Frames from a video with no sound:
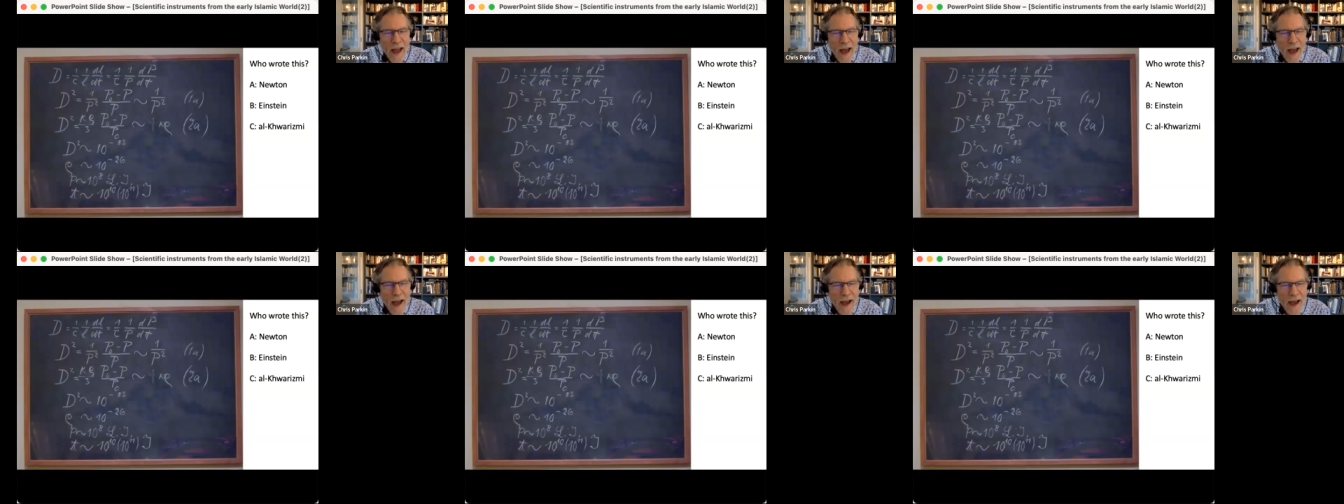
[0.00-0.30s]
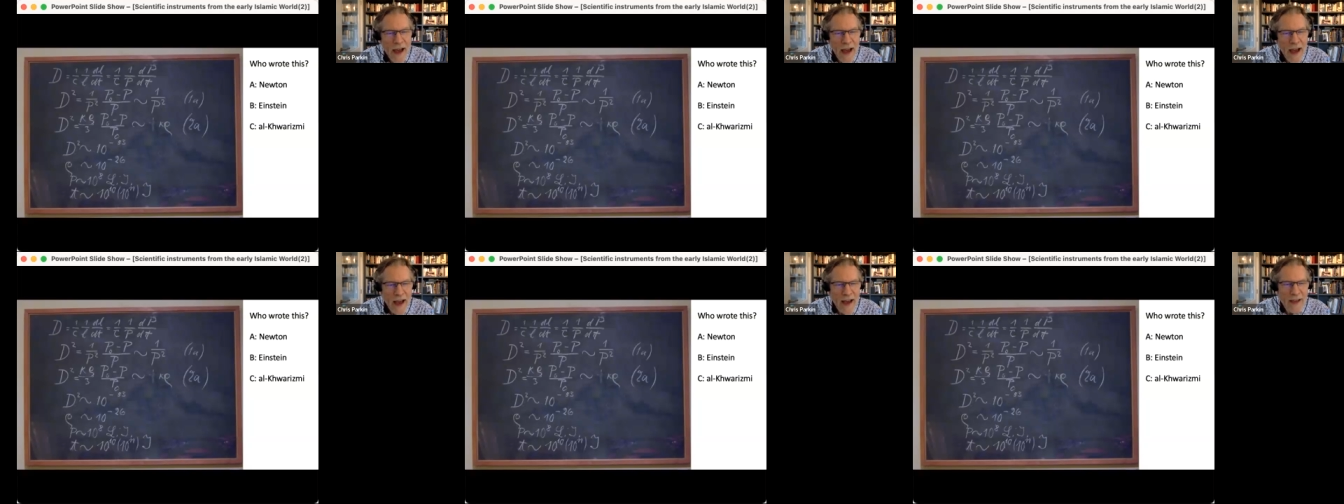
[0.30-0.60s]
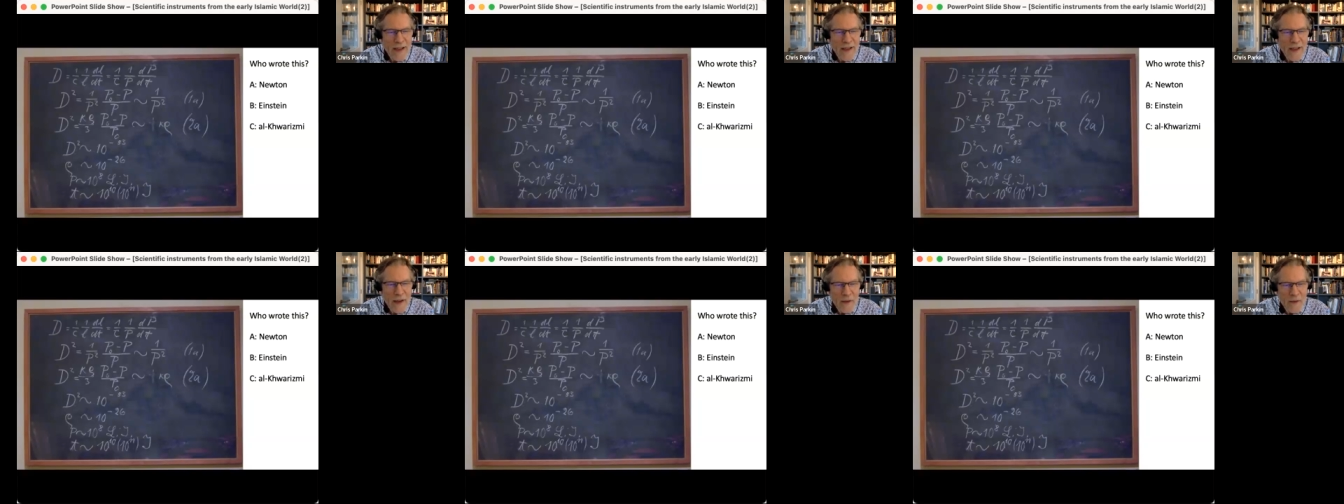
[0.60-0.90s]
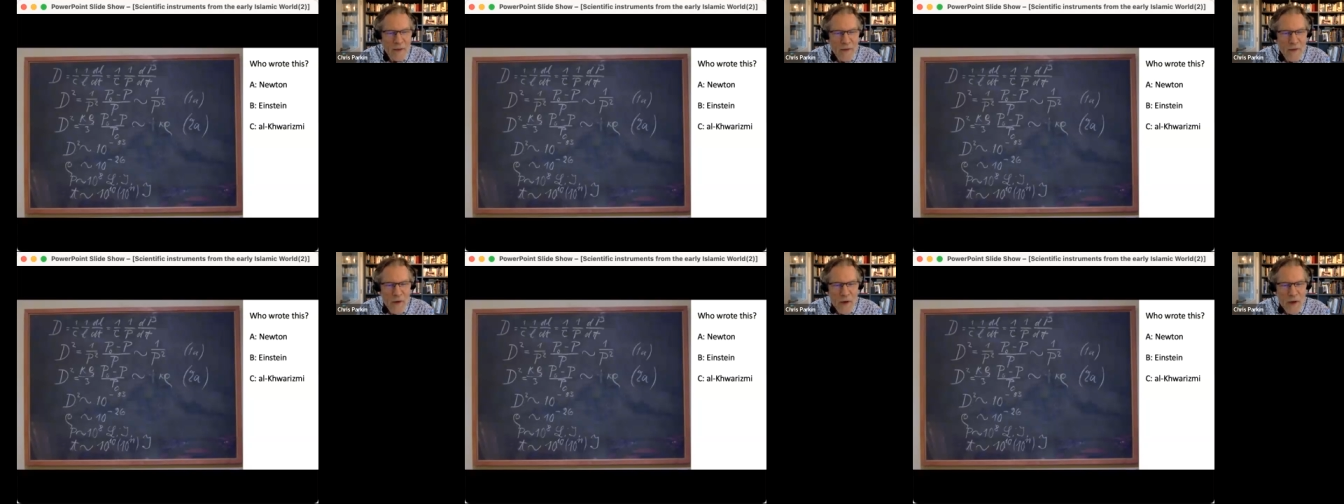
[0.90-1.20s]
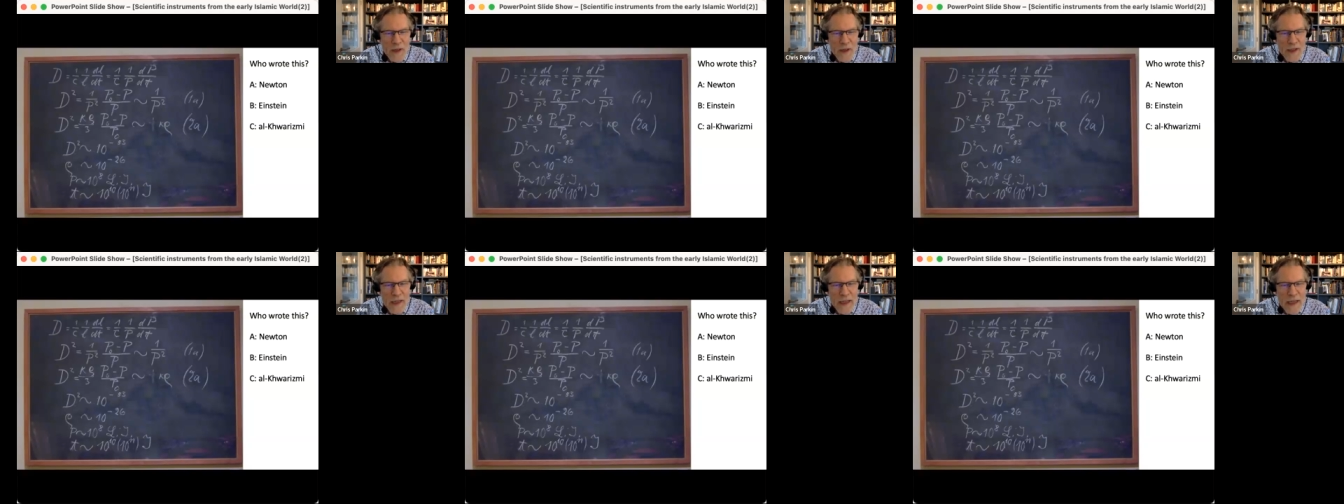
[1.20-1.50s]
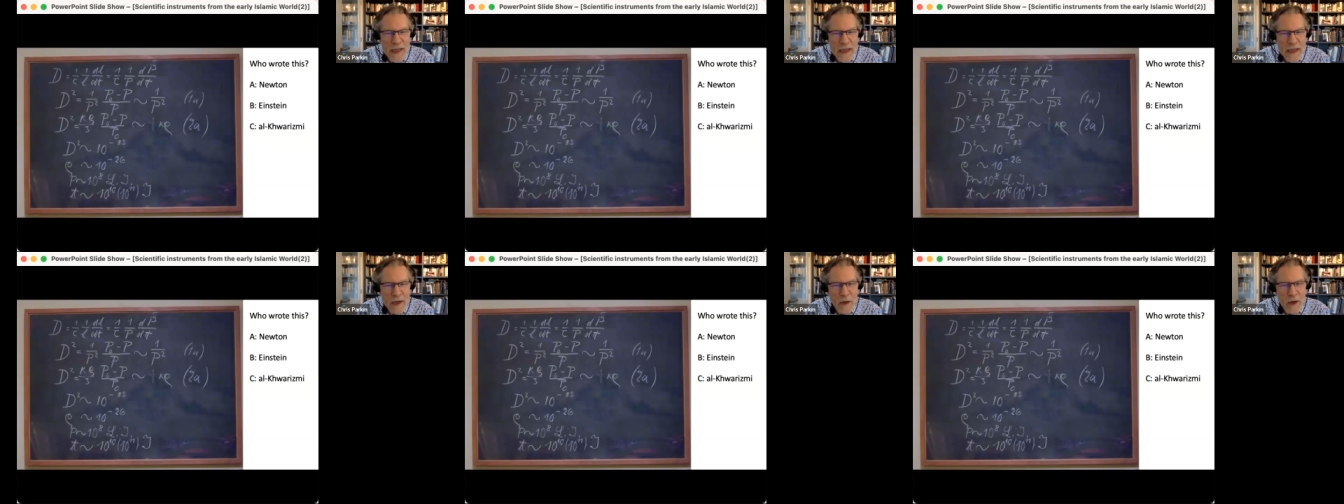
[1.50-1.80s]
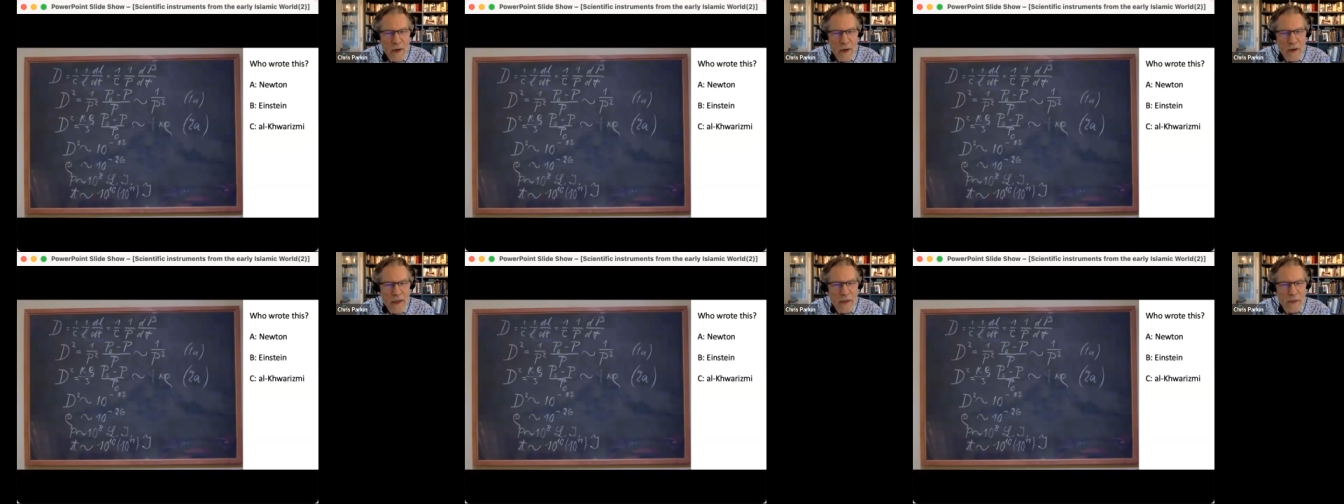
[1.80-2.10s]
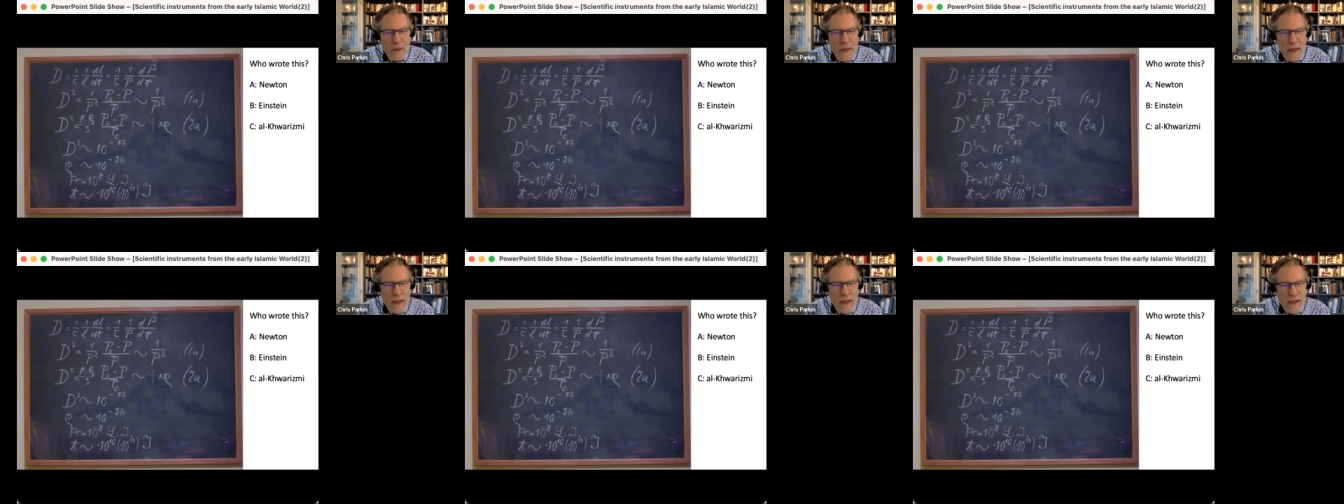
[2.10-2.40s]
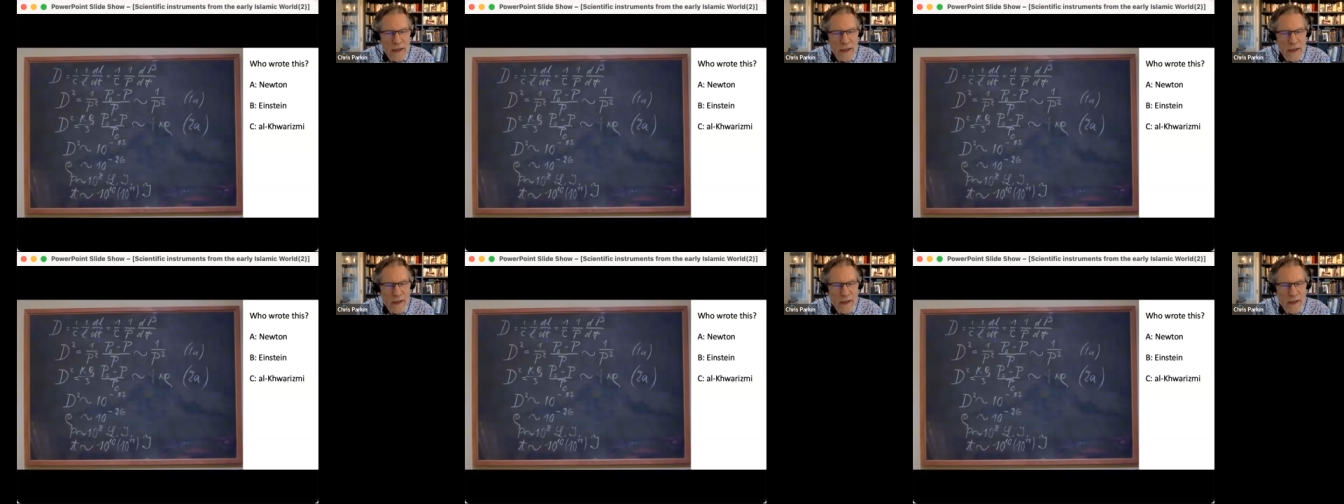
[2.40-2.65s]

Uh, hands up for C, Khwarizmi